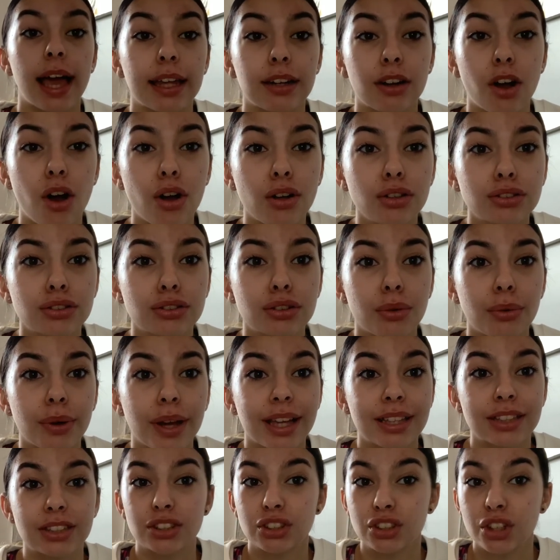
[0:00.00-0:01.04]
And also,
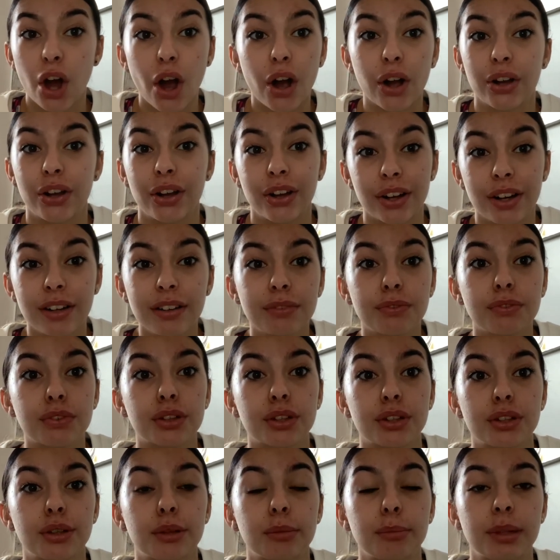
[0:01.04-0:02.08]
it's not good for
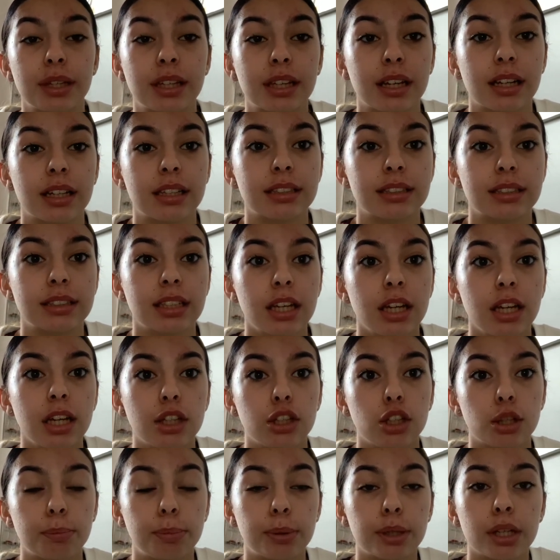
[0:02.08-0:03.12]
you because
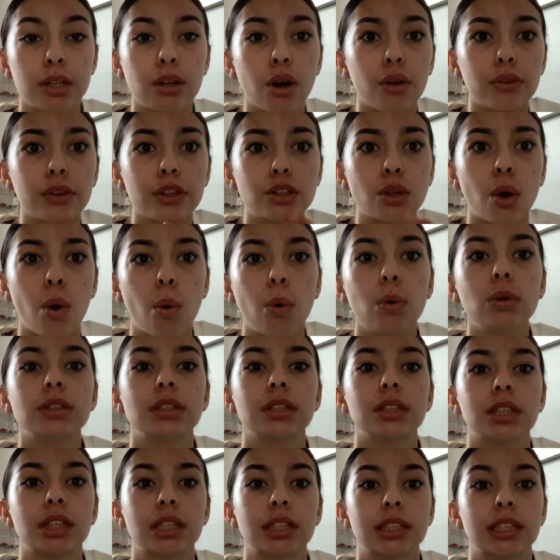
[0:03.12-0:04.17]
you're putting all these holes
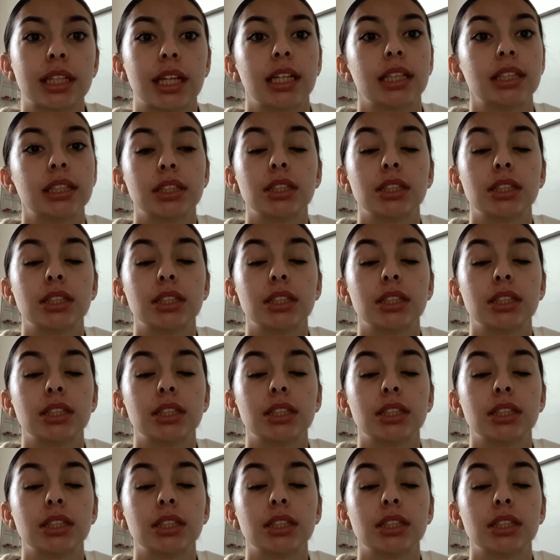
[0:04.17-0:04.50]
in your skin.